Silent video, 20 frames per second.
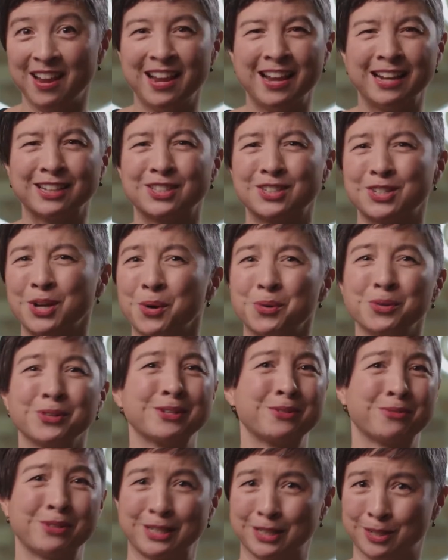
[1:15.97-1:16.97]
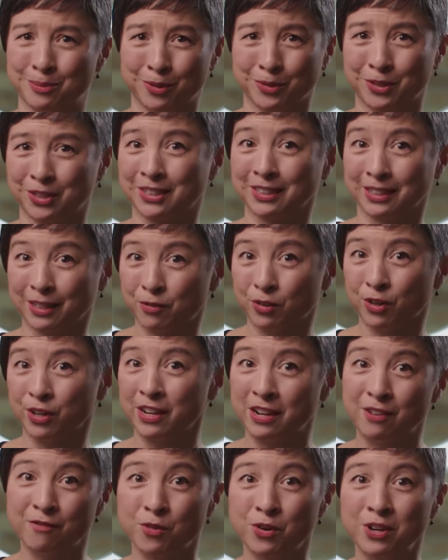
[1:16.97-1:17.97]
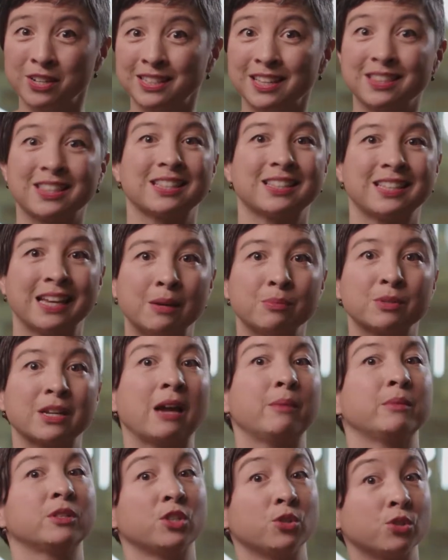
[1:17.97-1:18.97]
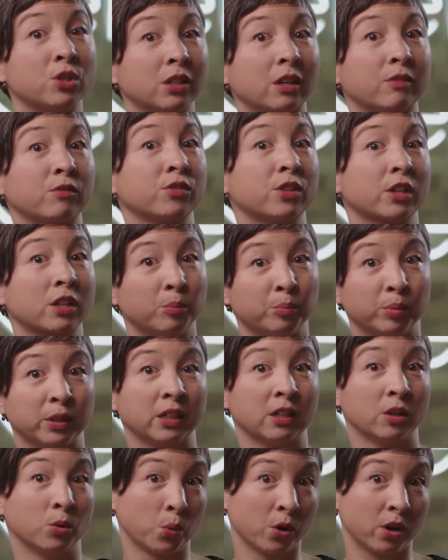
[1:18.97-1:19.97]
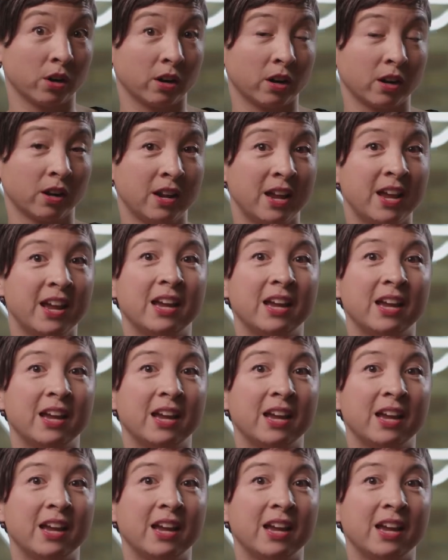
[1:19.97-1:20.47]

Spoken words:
It's totally reasonable to deliver an invoice at the same time as you deliver the completed work.